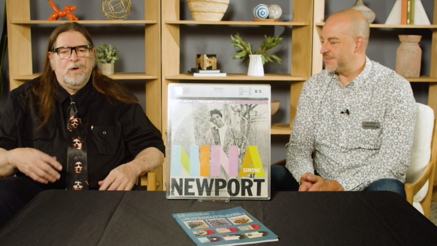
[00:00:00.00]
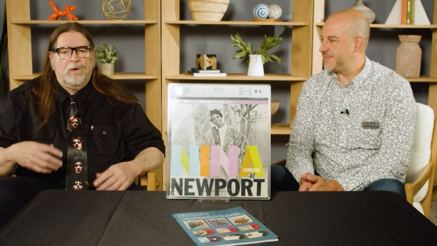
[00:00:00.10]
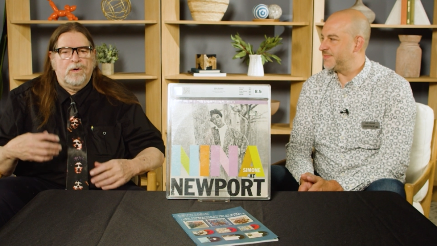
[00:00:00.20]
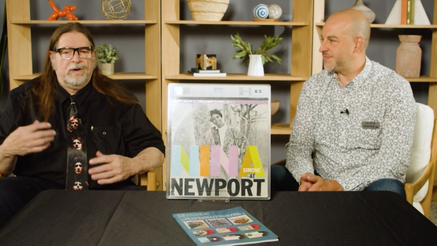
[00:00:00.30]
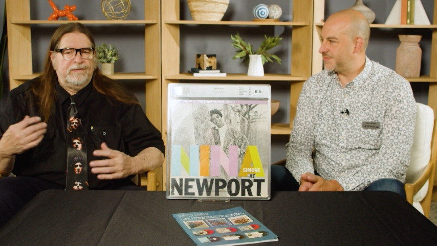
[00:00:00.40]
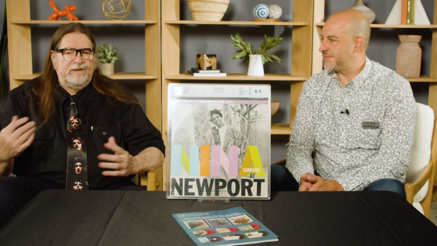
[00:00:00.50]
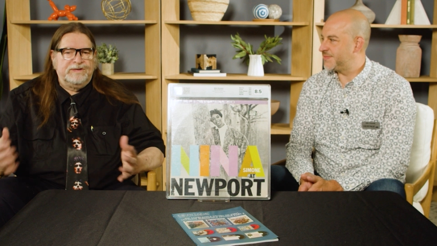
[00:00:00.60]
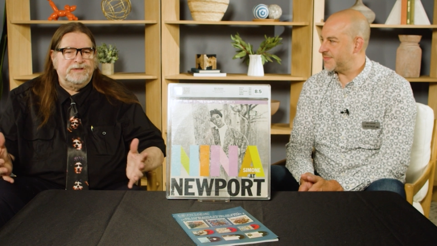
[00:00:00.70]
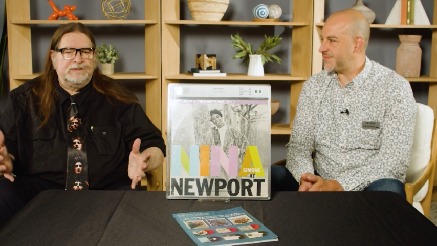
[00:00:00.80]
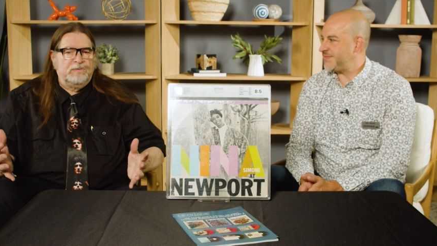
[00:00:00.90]
Speaker 1: or
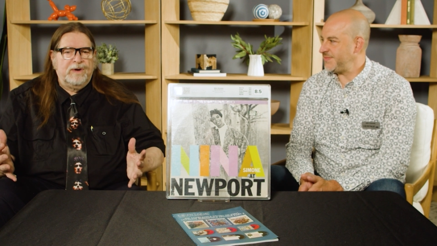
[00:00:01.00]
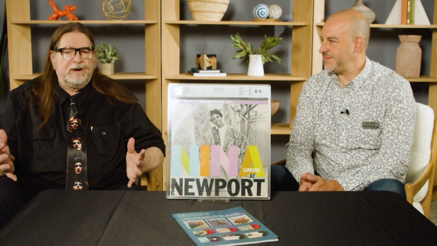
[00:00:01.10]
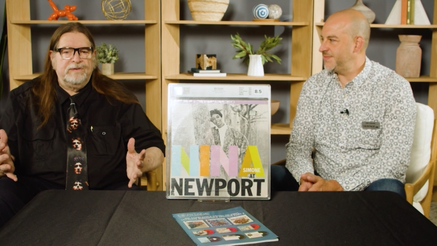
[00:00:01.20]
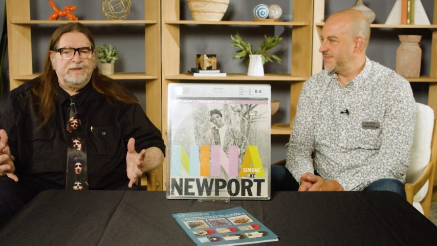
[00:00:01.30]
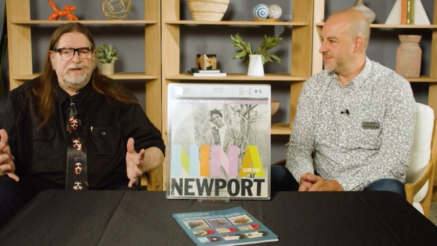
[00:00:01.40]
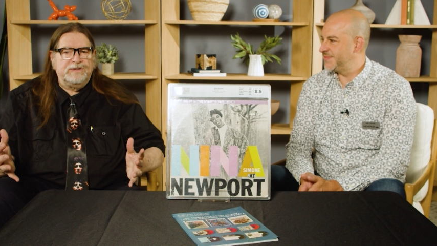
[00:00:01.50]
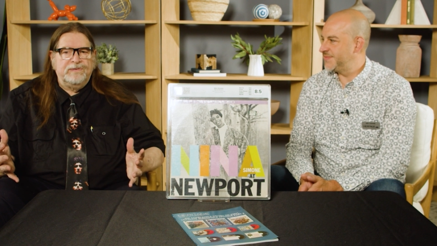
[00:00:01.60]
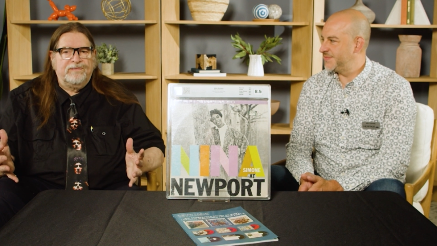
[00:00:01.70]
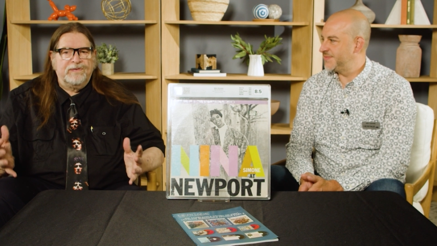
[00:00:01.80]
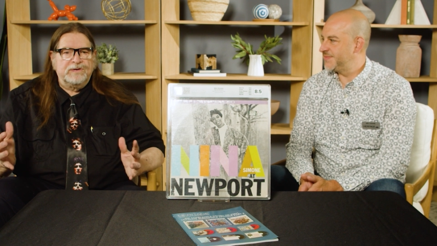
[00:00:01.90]
this is a record that you
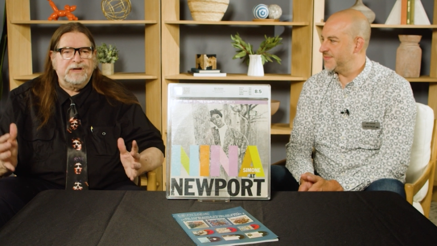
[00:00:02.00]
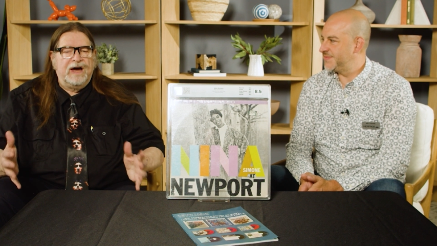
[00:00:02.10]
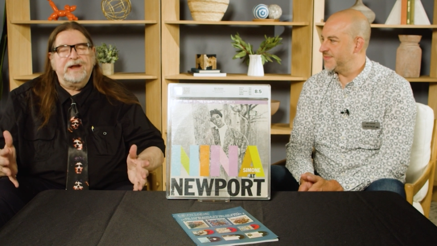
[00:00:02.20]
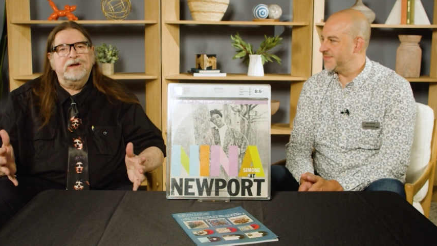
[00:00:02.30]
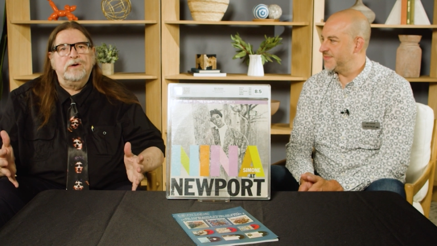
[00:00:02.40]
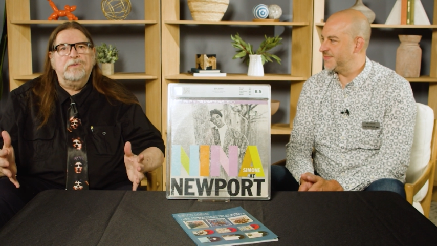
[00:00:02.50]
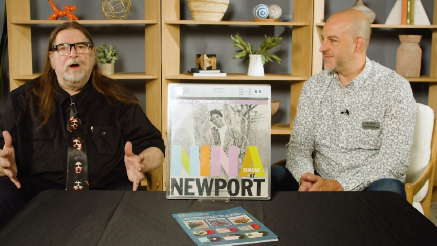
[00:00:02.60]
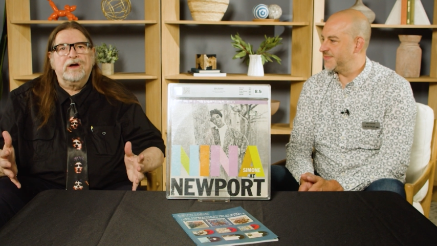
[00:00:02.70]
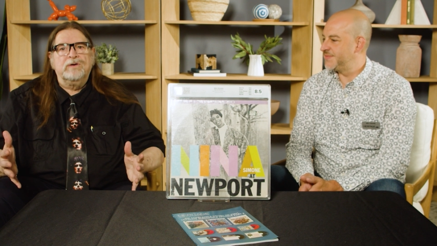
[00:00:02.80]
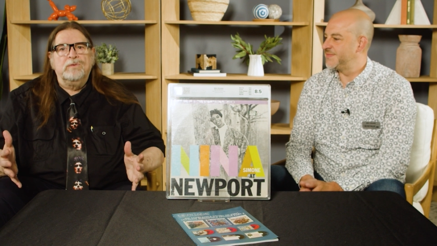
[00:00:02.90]
first got into
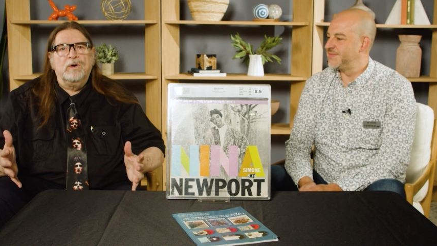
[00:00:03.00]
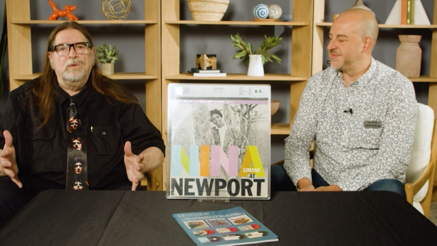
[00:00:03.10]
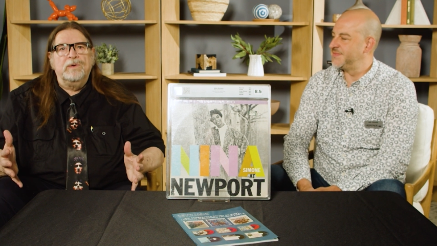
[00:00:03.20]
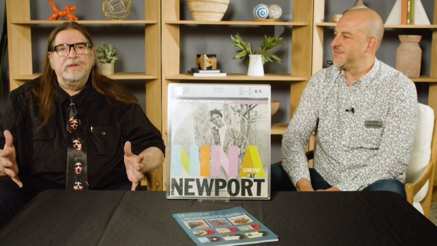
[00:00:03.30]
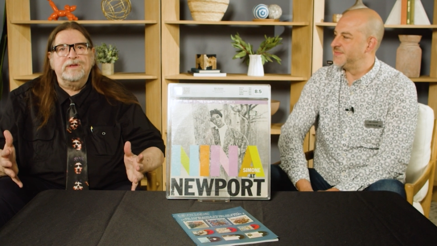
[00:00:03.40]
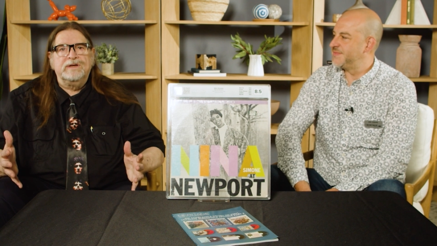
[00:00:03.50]
rock and roll with.